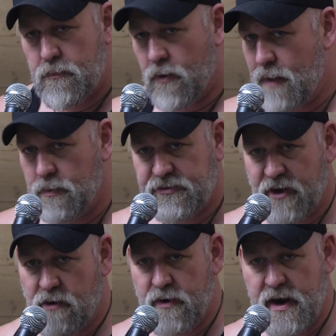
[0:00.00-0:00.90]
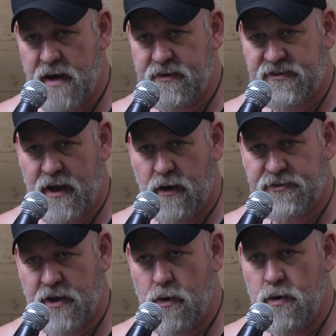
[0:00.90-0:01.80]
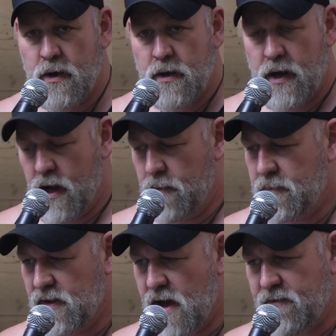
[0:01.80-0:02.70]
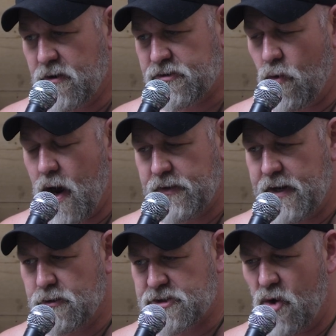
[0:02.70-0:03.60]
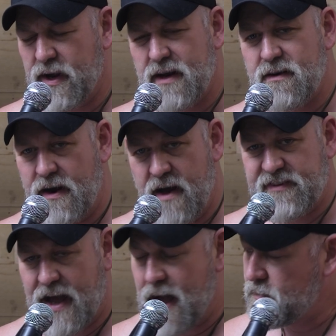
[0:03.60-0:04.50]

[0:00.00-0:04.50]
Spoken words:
problem solver in and of itself. So a lot of our squad leaders don't get enough time